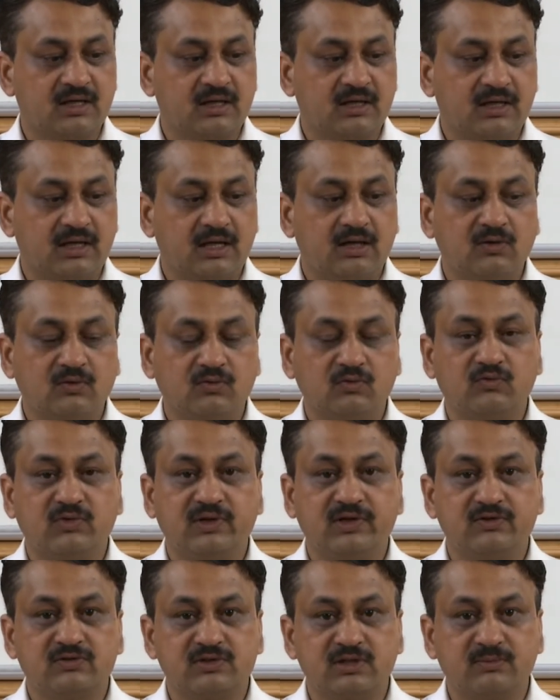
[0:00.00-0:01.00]
Now when
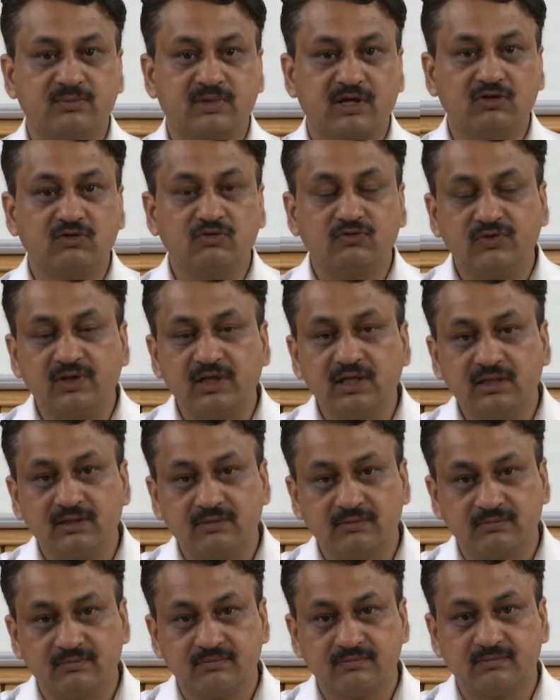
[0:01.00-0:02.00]
you say brownfield
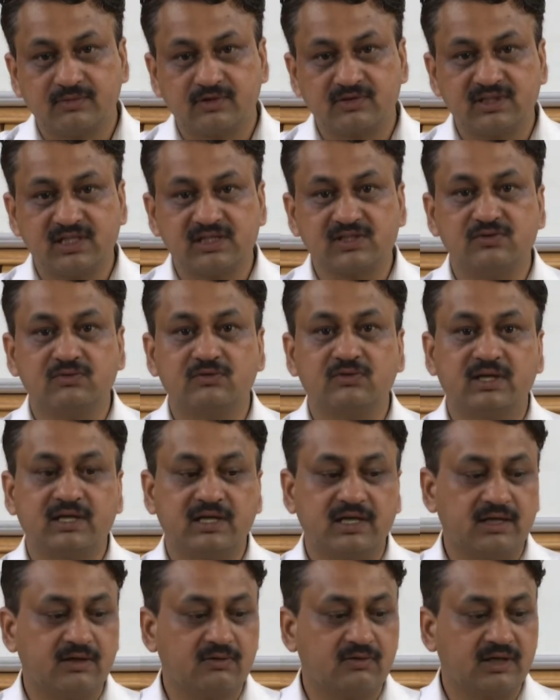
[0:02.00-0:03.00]
projects, you can
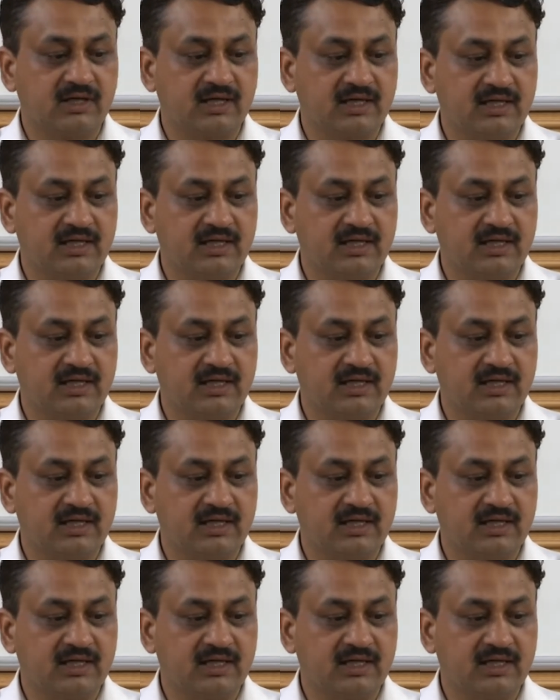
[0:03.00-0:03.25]
have again